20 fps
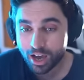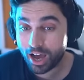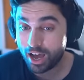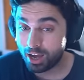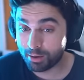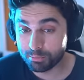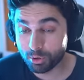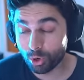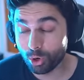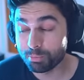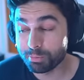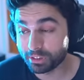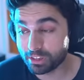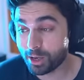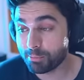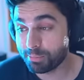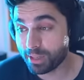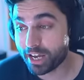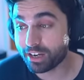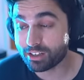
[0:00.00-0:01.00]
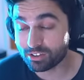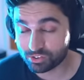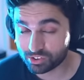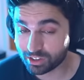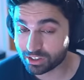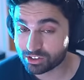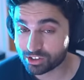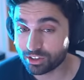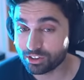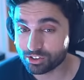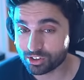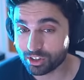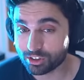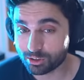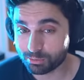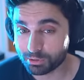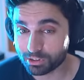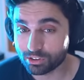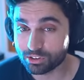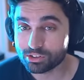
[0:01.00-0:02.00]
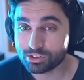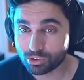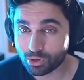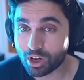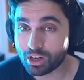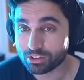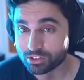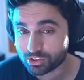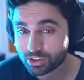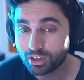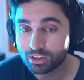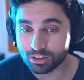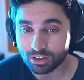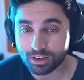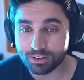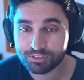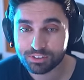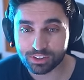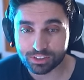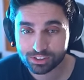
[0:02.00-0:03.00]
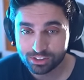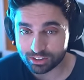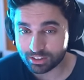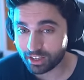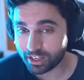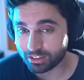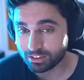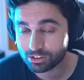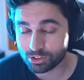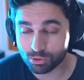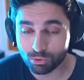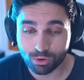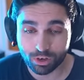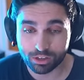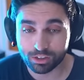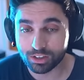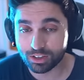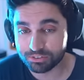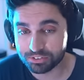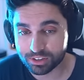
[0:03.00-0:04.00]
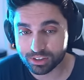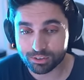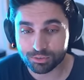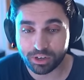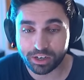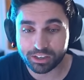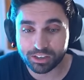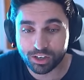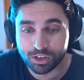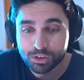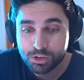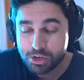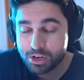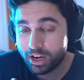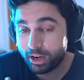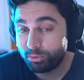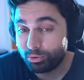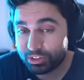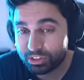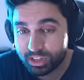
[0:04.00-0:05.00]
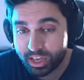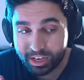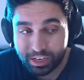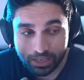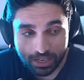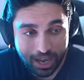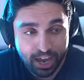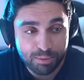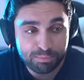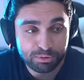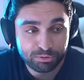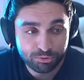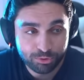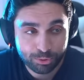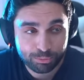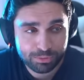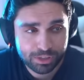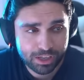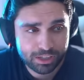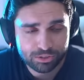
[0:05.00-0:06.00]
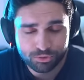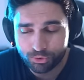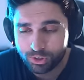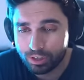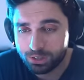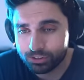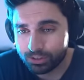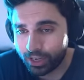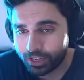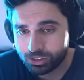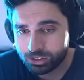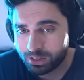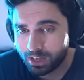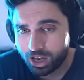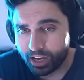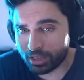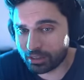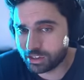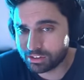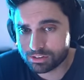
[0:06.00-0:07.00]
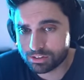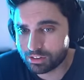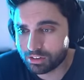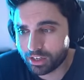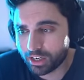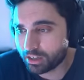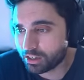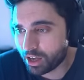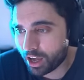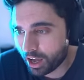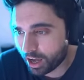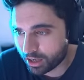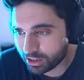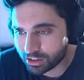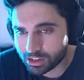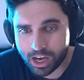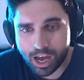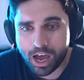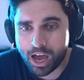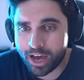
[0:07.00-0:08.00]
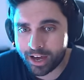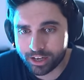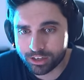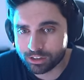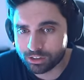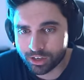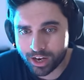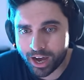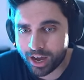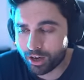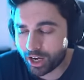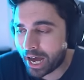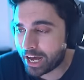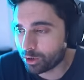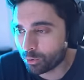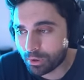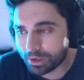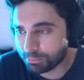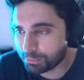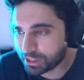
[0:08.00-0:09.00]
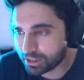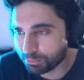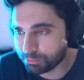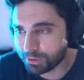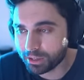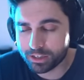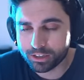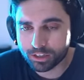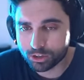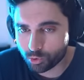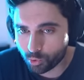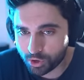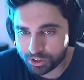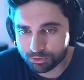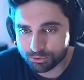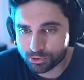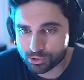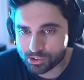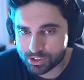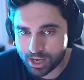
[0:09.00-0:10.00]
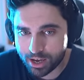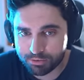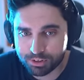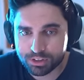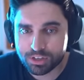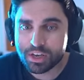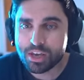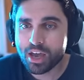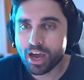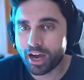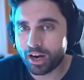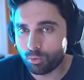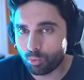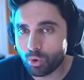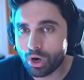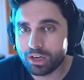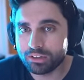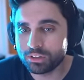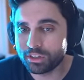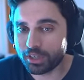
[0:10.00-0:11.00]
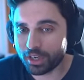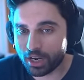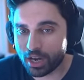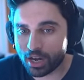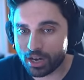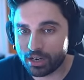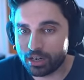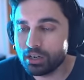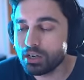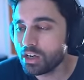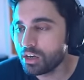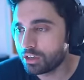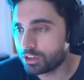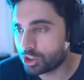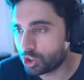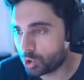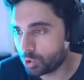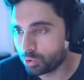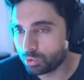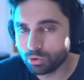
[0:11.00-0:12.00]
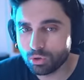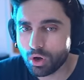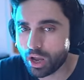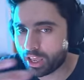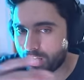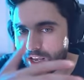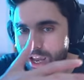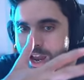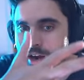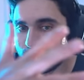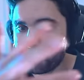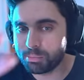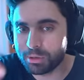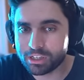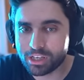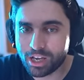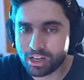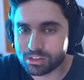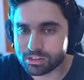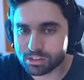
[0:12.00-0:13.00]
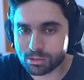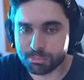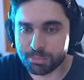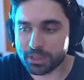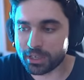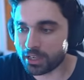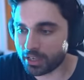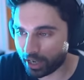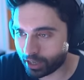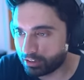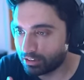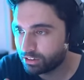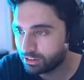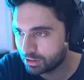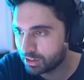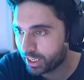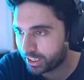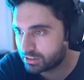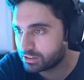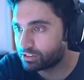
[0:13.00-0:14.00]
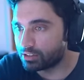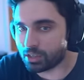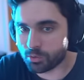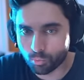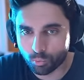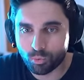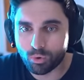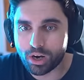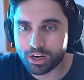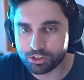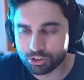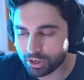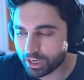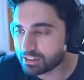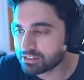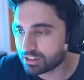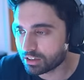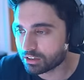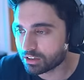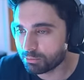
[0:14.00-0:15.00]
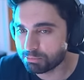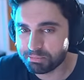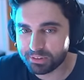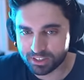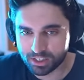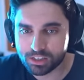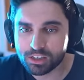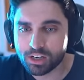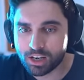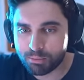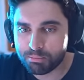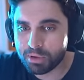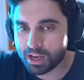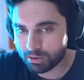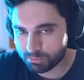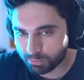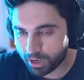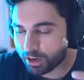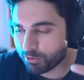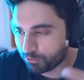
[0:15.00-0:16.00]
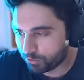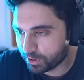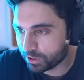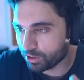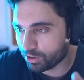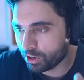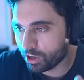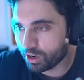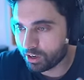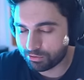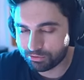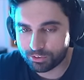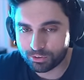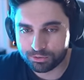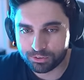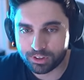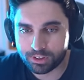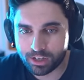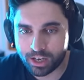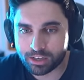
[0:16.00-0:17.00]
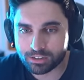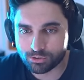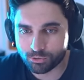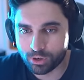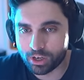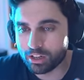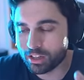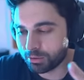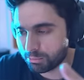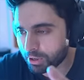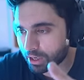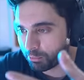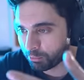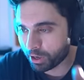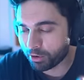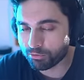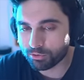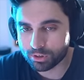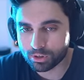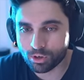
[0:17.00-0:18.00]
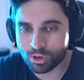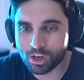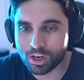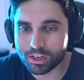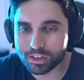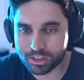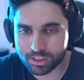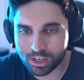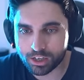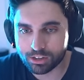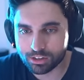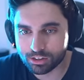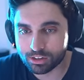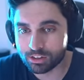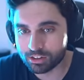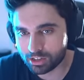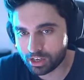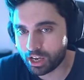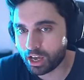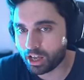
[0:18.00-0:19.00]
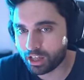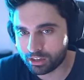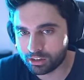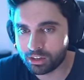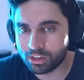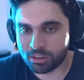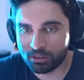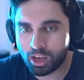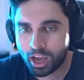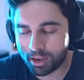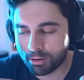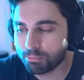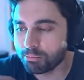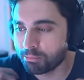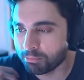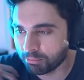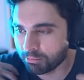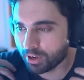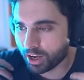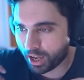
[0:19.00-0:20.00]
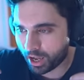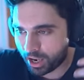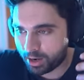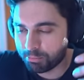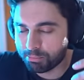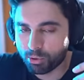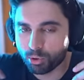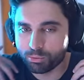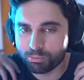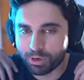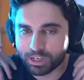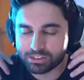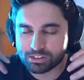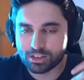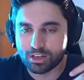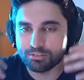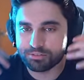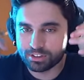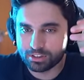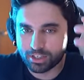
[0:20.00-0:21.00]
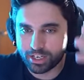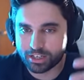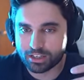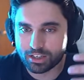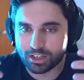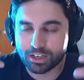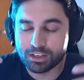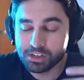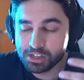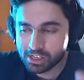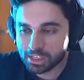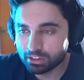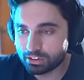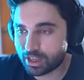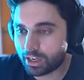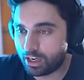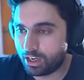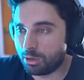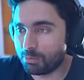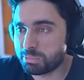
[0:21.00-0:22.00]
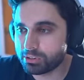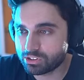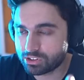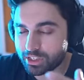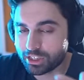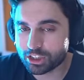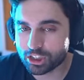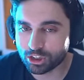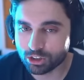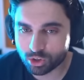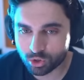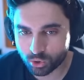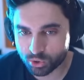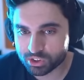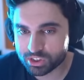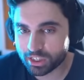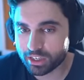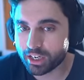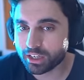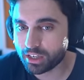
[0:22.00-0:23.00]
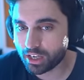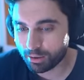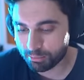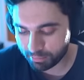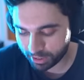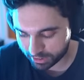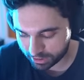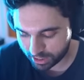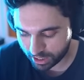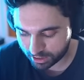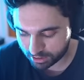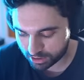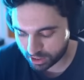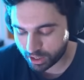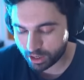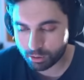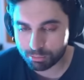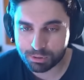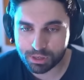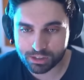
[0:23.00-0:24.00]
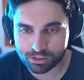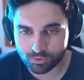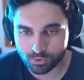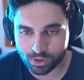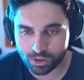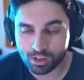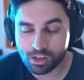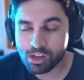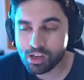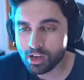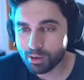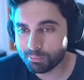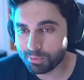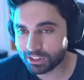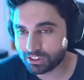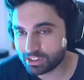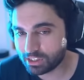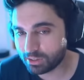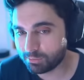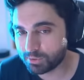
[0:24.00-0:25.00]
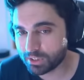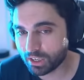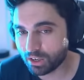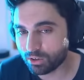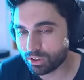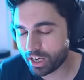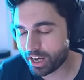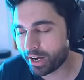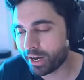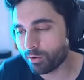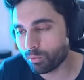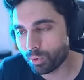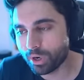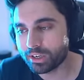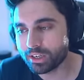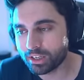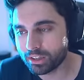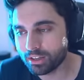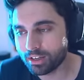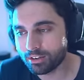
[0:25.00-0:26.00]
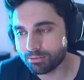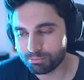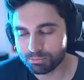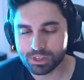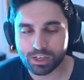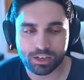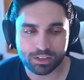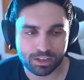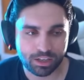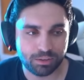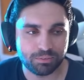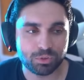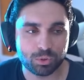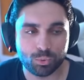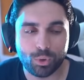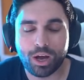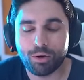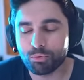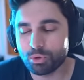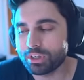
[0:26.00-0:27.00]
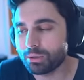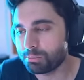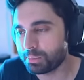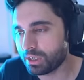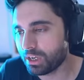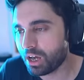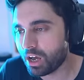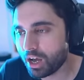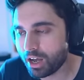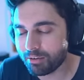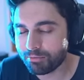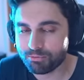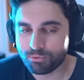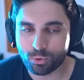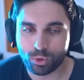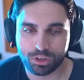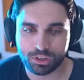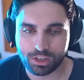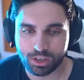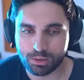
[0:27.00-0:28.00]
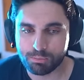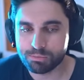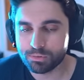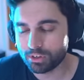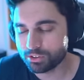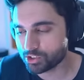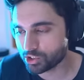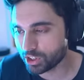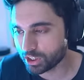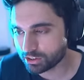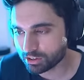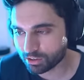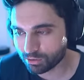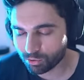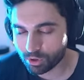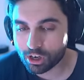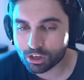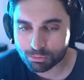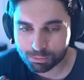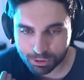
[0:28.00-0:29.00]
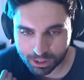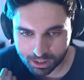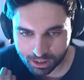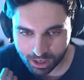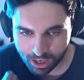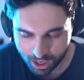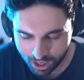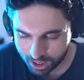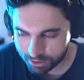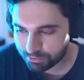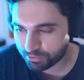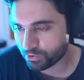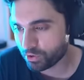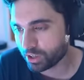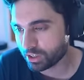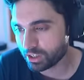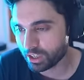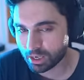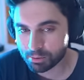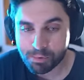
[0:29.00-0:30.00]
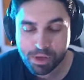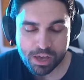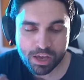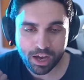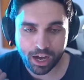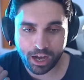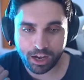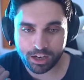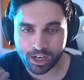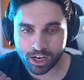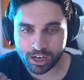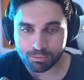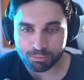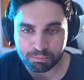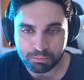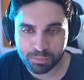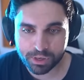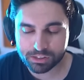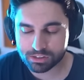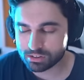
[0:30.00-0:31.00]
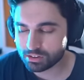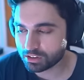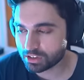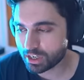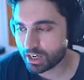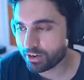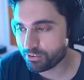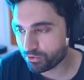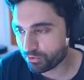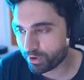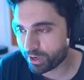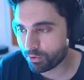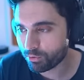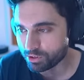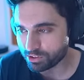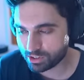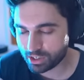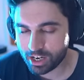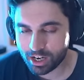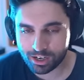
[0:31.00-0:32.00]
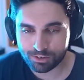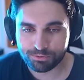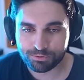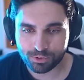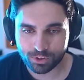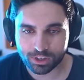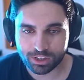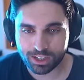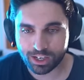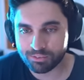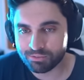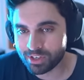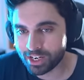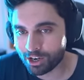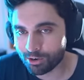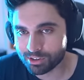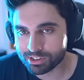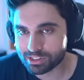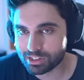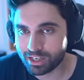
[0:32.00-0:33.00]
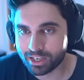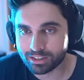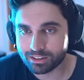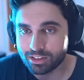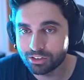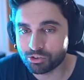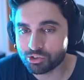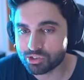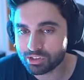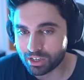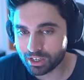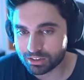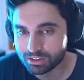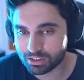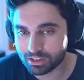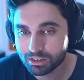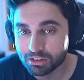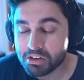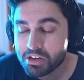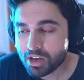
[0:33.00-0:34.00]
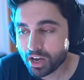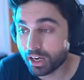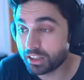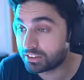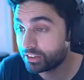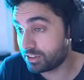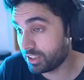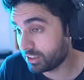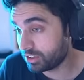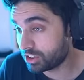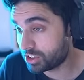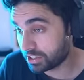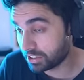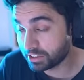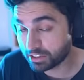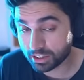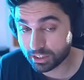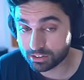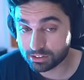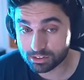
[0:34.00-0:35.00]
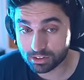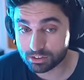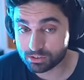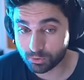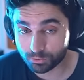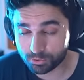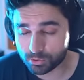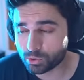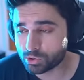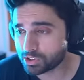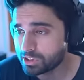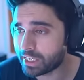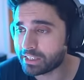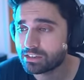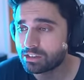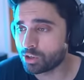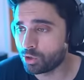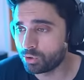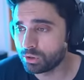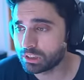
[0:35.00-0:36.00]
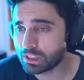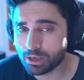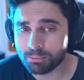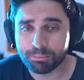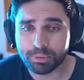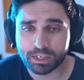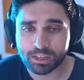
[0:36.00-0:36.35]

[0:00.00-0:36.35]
I am hoping that Black Ops 6 turns out to be good, so I'll start loving it like you are loving it right now. I wish that can happen for me as well. Like, hey, listen, like, uh, yeah, I, I, I don't want to be complaining 24-7. i rather hear you and everybody else complain and, like, see why you guys are complaining and make my video off of it as well and make my video on it and yeah and and put myself in like a therapy session coach and I get my therapy as well. But deep down, I wanna love me a game too. I wanna be hyped for a game. There's nothing wrong being hyped for a game. I, I miss the times when I was hyped for a game. Now it's like there's nothing other than GTA 6, of course, that's the only game.